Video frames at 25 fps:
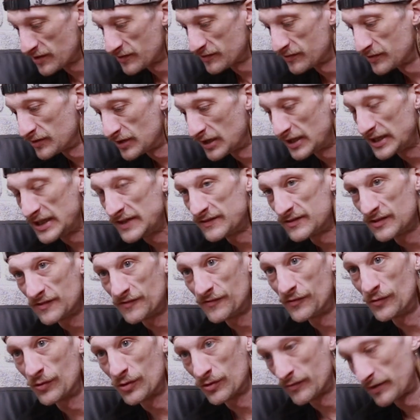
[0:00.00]
around and the leaves that
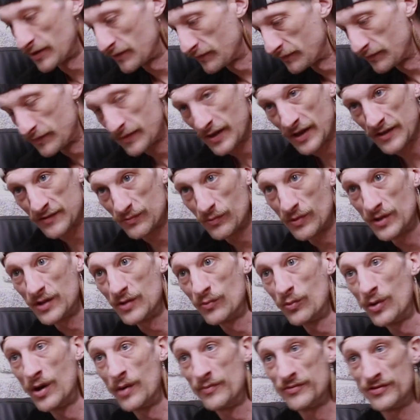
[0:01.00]
are falling around, that's where
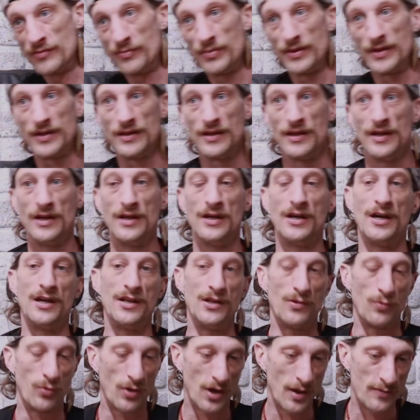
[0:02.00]
the worms would be.
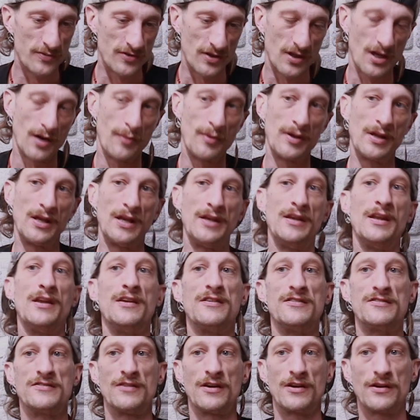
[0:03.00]
And the worms are coming in,
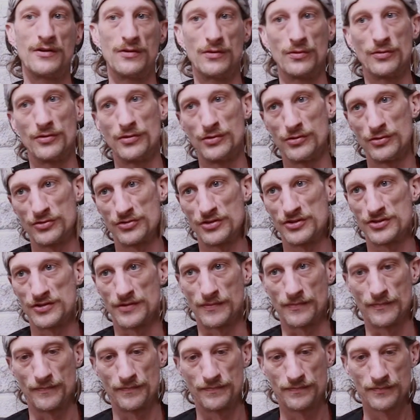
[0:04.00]
they've cycle all the
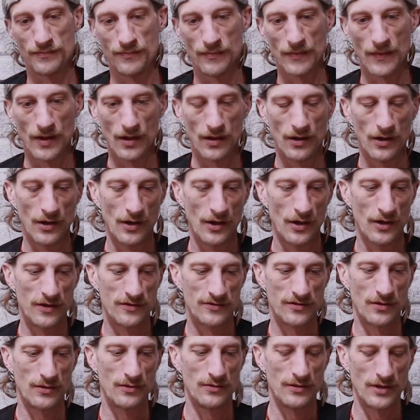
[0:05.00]
nutrition.
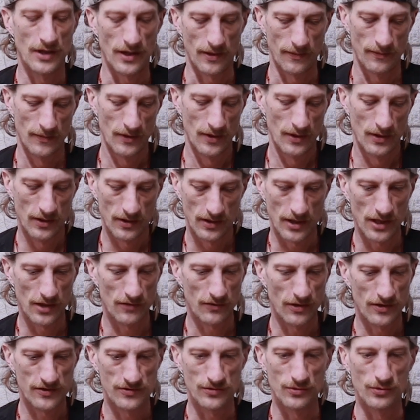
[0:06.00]
So yeah, get
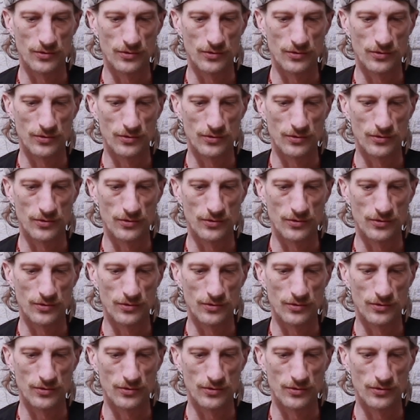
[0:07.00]
the right